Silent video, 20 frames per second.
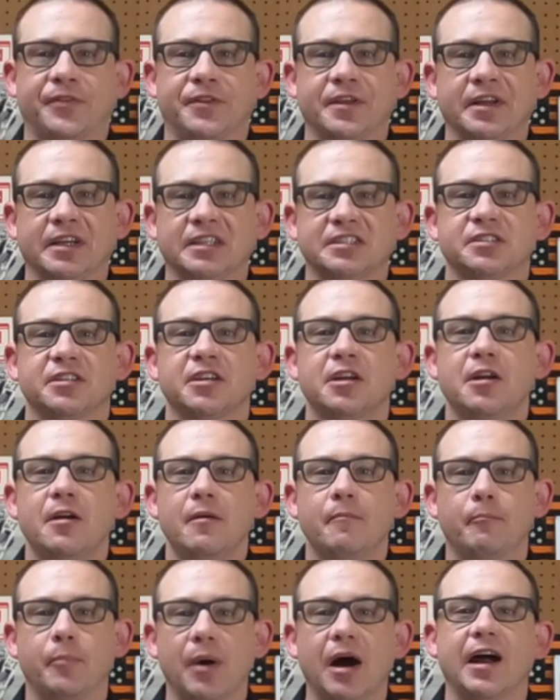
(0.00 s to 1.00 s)
this.
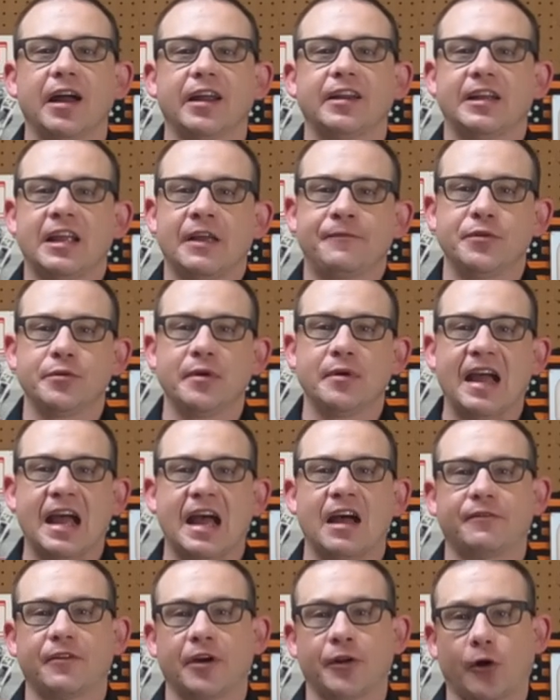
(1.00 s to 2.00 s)
But if you
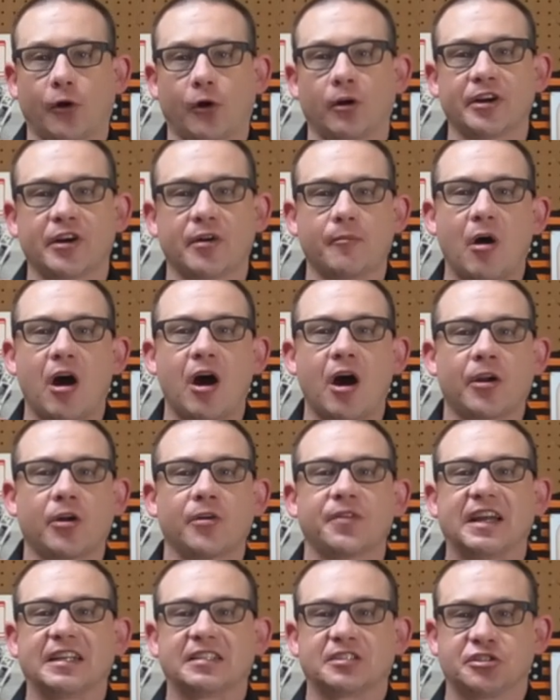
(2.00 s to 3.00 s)
have an earlier model
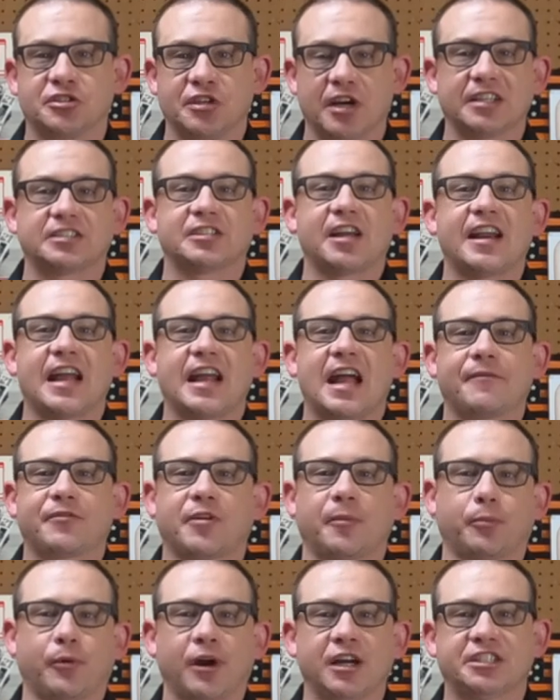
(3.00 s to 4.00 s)
that does not have
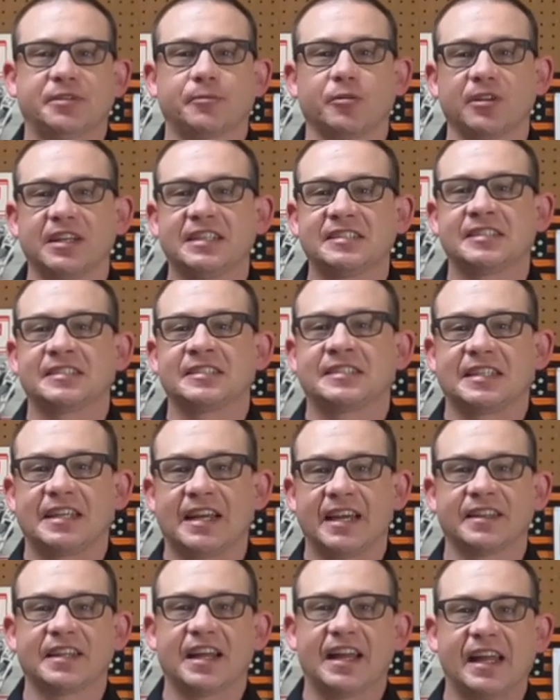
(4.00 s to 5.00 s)
compression releases
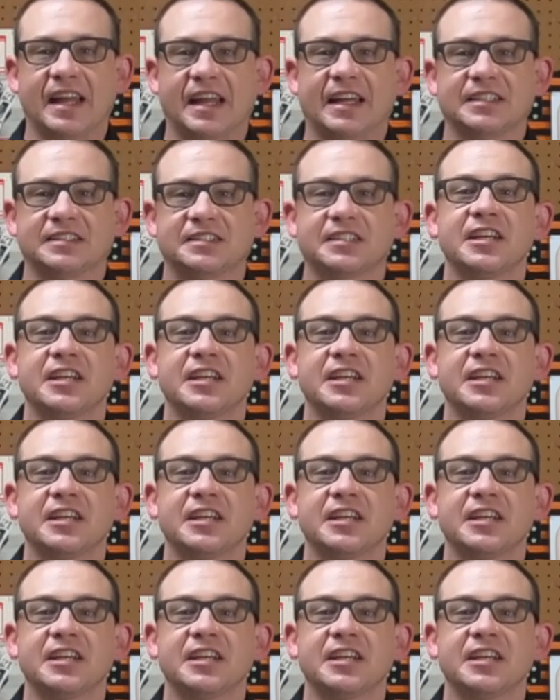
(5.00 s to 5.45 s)
in the heads,